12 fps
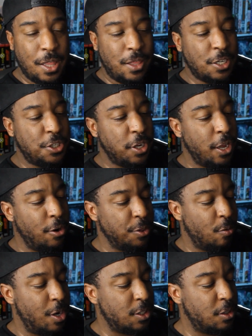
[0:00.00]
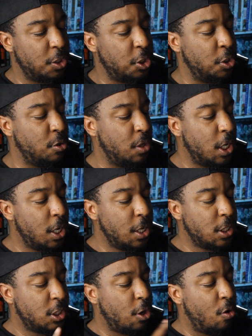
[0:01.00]
that you get on the rest of the shoe.
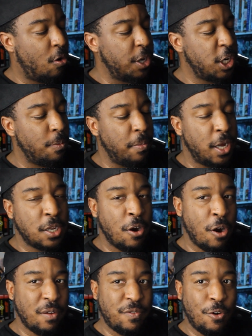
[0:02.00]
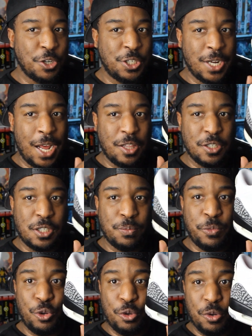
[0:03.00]
So on your mudguard, of course, you got the
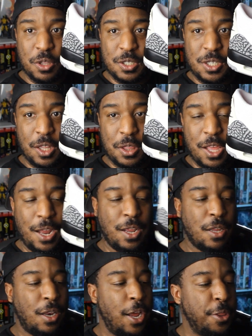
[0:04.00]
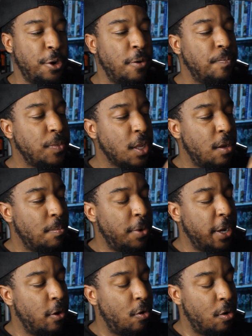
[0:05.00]
smooth synthetic leather.
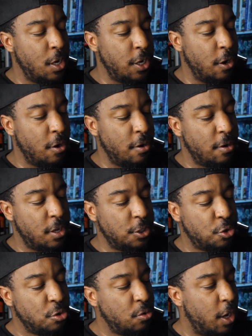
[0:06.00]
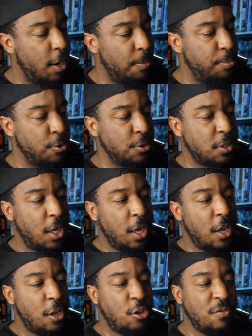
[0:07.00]
But on your true uppers,
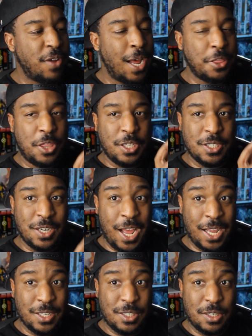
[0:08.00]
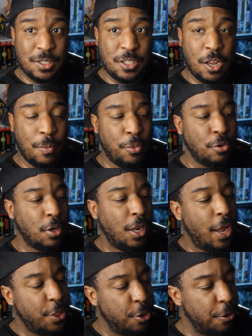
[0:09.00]
you've got this nice tumbled
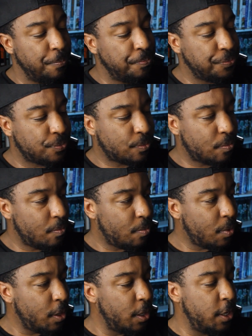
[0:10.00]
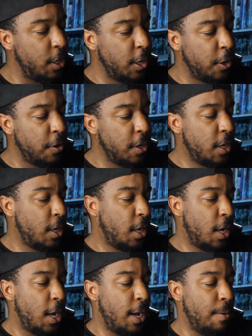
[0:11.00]
leather. Here,
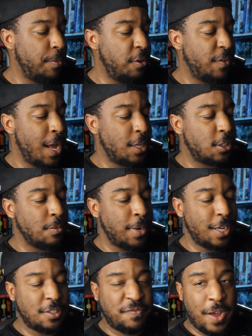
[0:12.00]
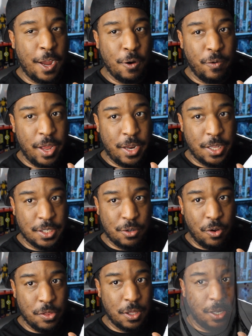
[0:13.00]
you've got some nice fire red hits on the